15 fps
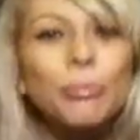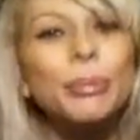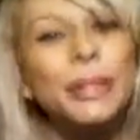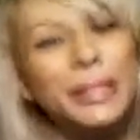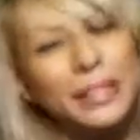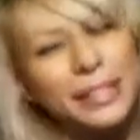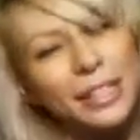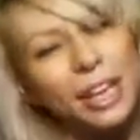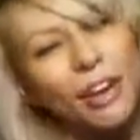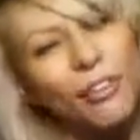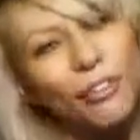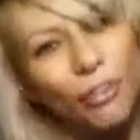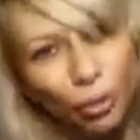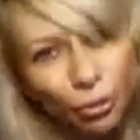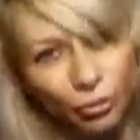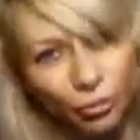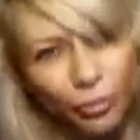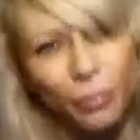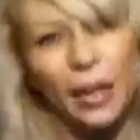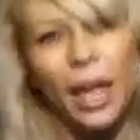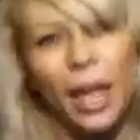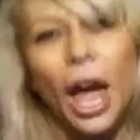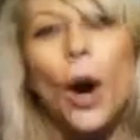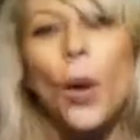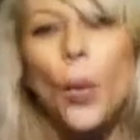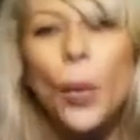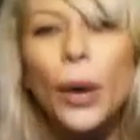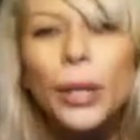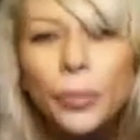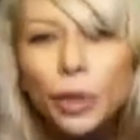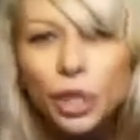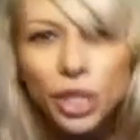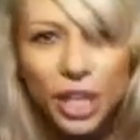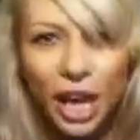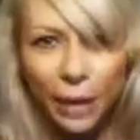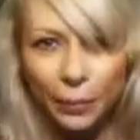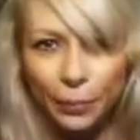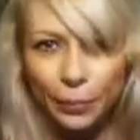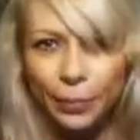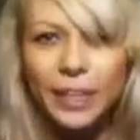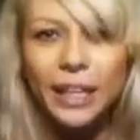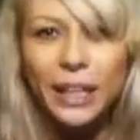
Please vote for me one more time.